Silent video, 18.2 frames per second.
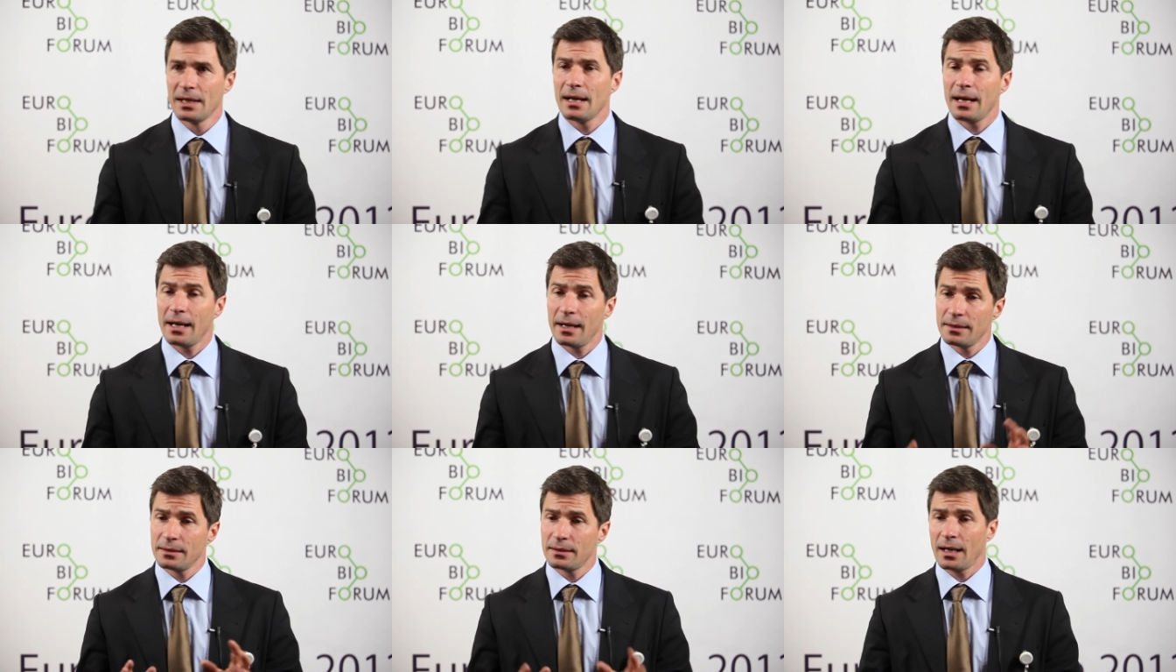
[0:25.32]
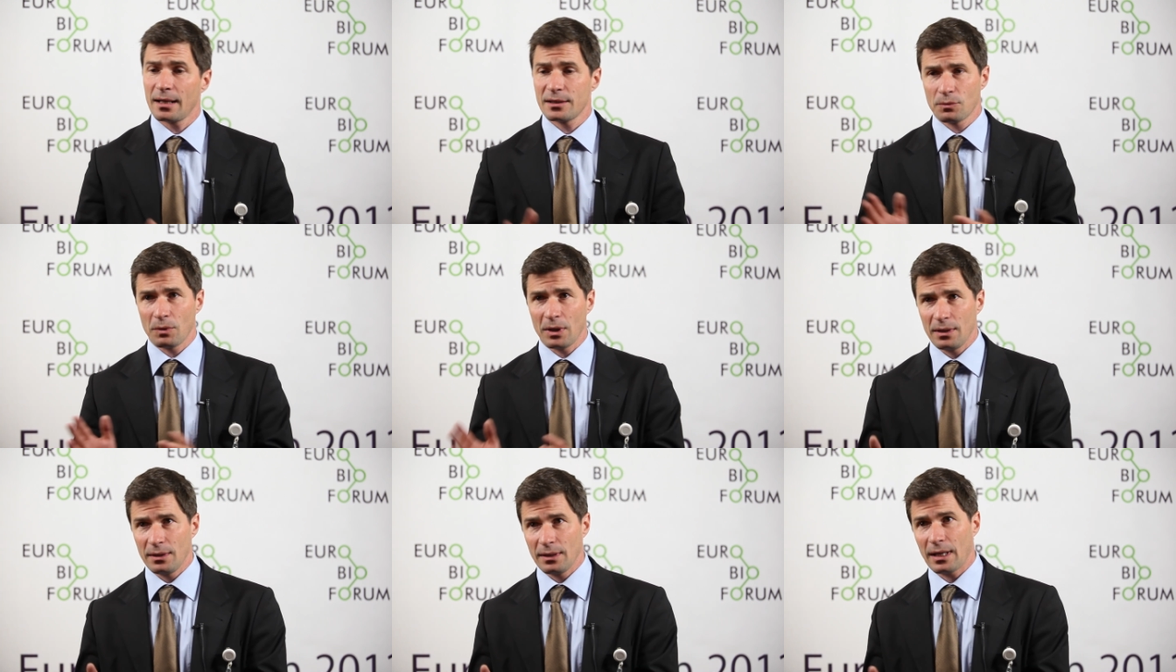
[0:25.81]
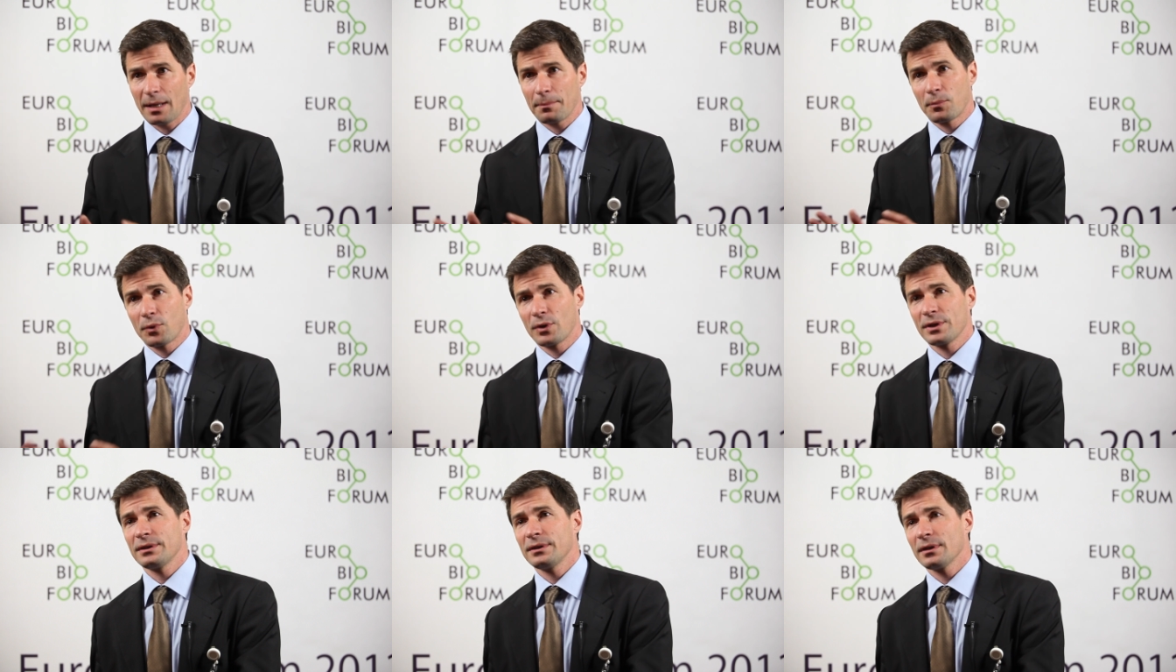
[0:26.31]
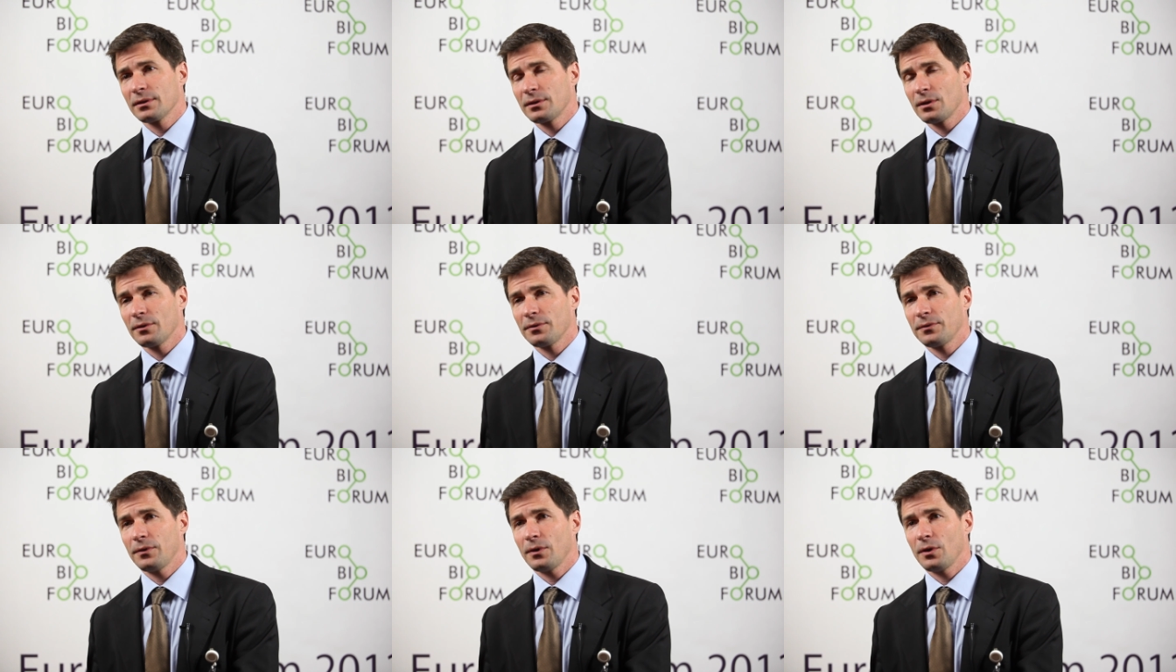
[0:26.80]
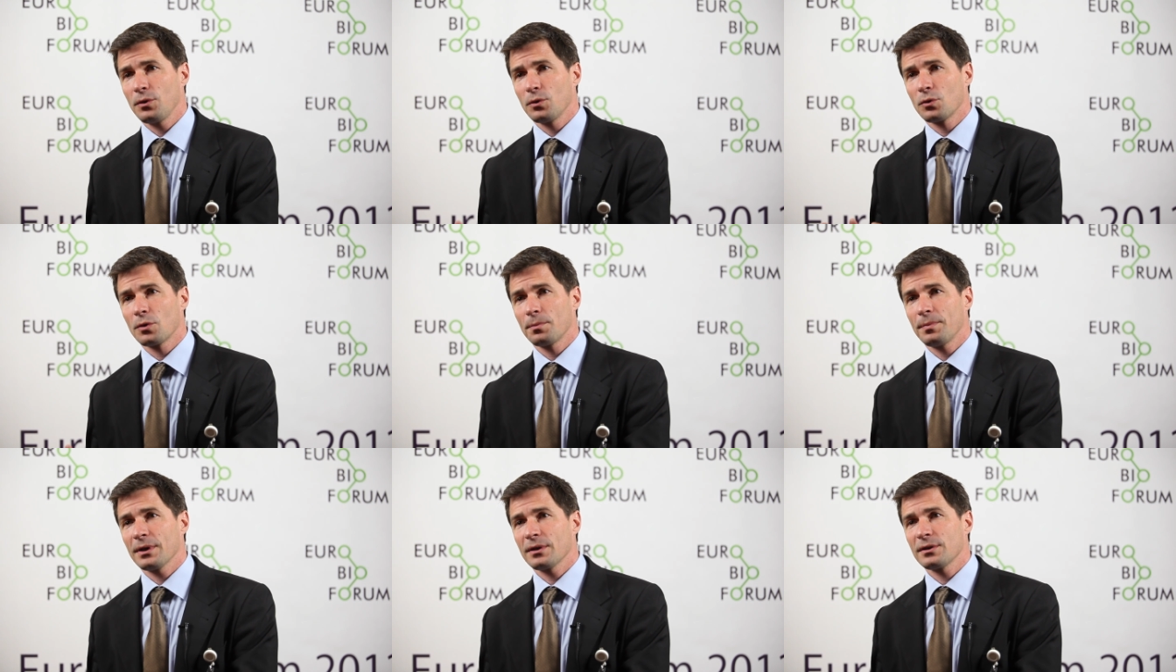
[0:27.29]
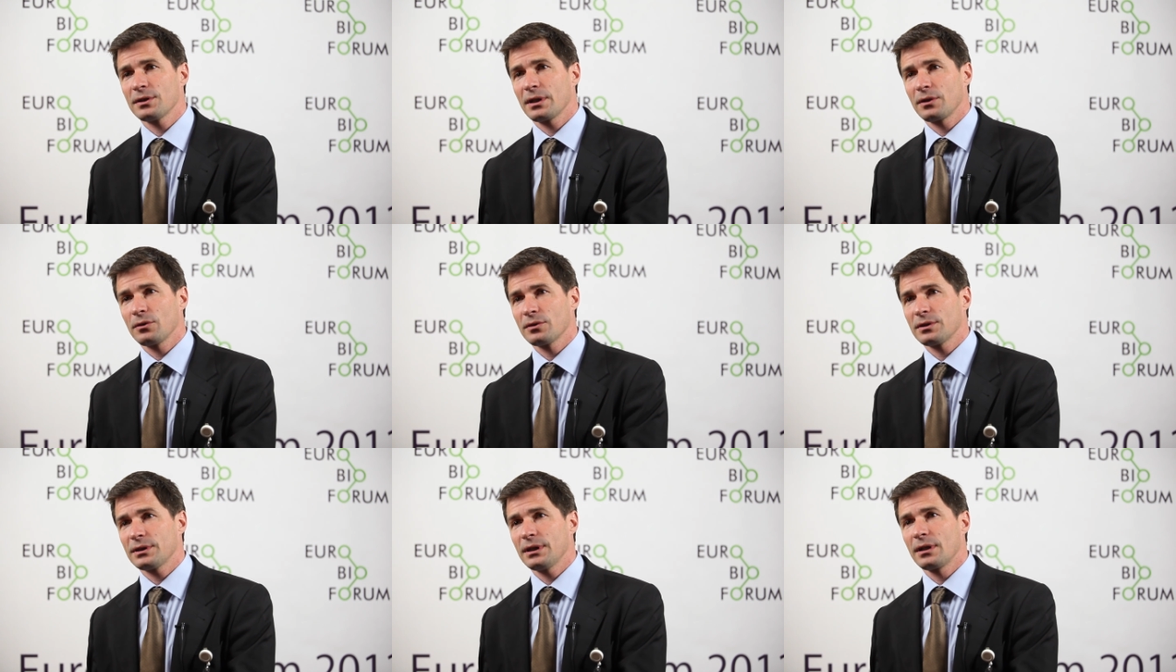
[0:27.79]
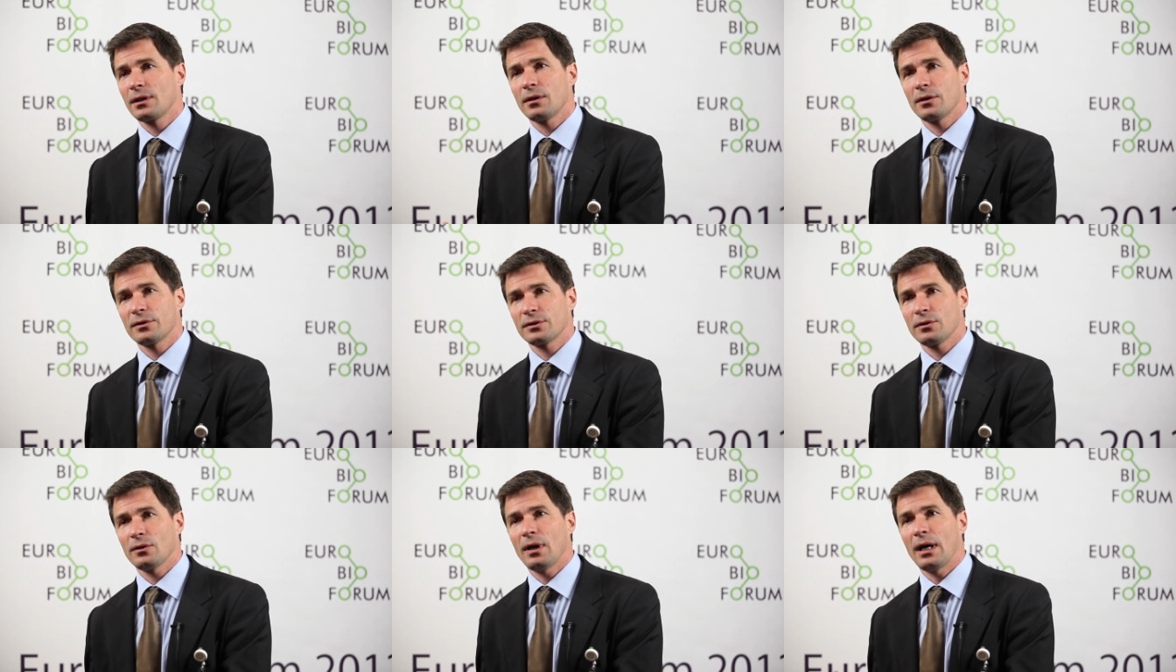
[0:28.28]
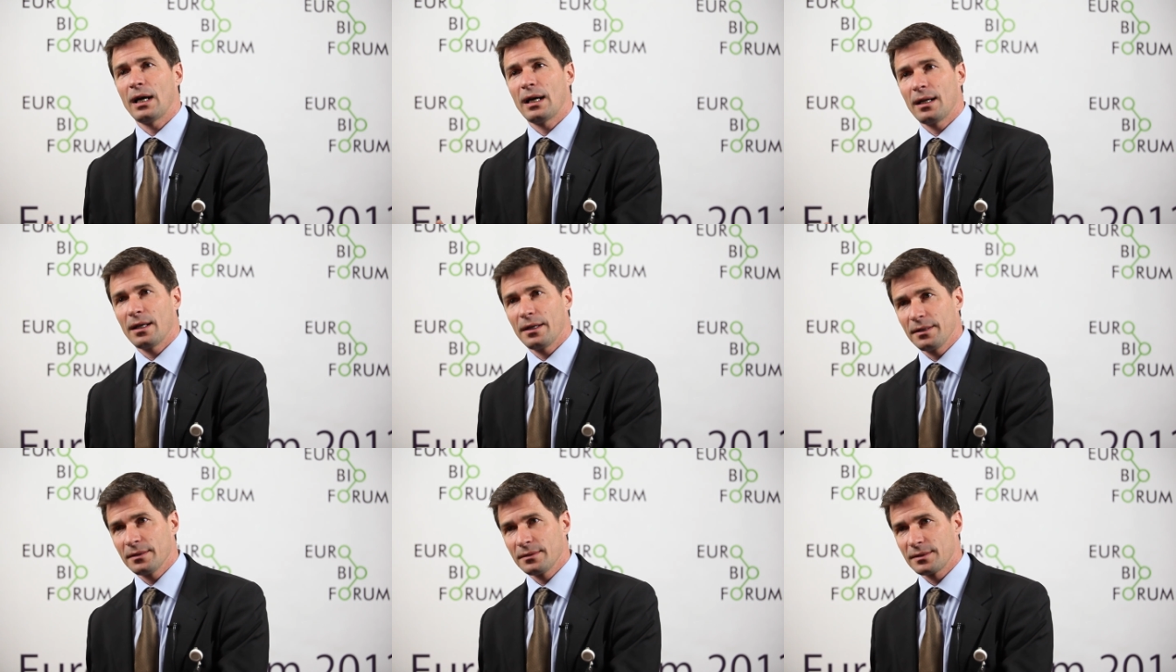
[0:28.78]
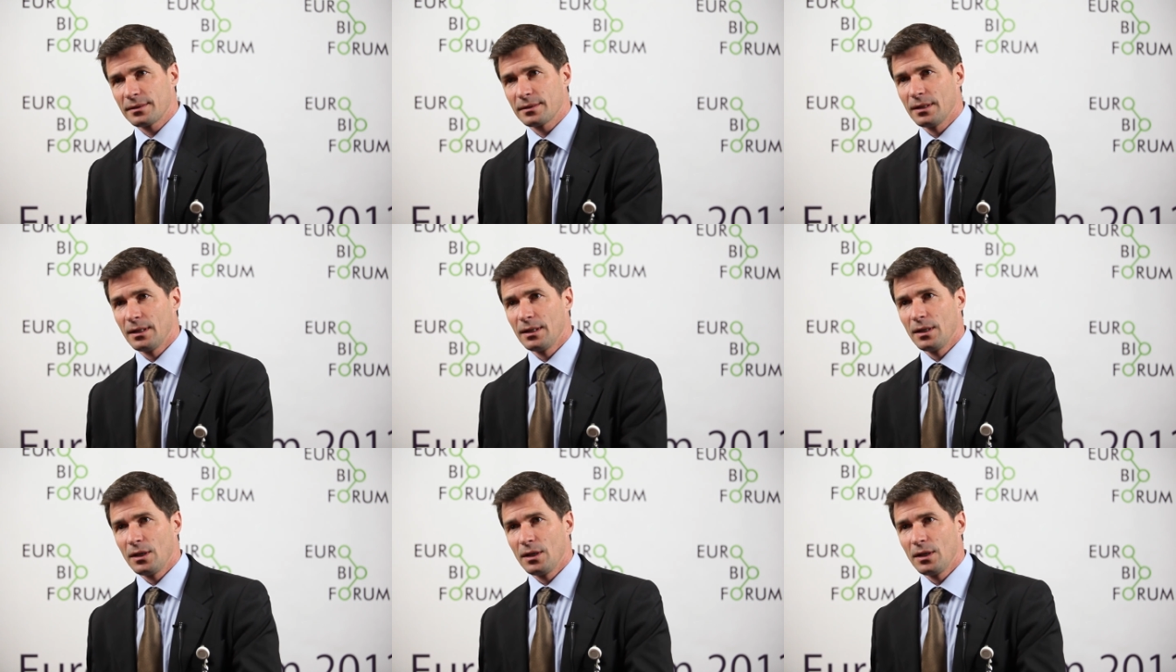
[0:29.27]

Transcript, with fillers: And as well, I'm president of European Diagnostic Cluster Alliance,